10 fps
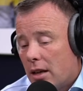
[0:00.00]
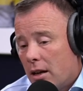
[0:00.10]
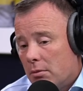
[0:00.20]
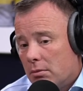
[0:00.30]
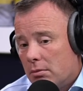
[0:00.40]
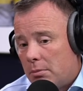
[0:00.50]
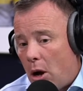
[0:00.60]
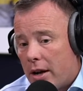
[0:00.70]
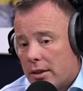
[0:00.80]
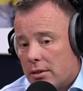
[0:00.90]

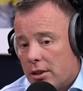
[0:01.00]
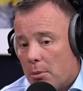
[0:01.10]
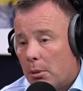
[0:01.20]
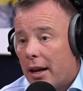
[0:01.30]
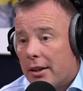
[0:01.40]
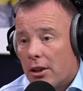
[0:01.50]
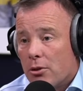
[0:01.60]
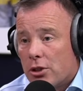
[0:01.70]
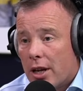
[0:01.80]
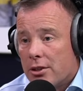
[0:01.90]
player
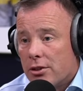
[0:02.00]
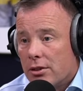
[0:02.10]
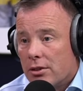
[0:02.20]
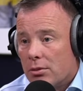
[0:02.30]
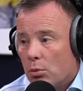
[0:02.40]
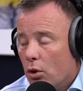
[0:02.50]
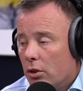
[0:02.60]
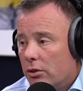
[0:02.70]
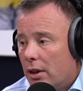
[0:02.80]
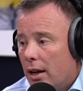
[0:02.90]
negotiations
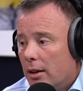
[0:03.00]
was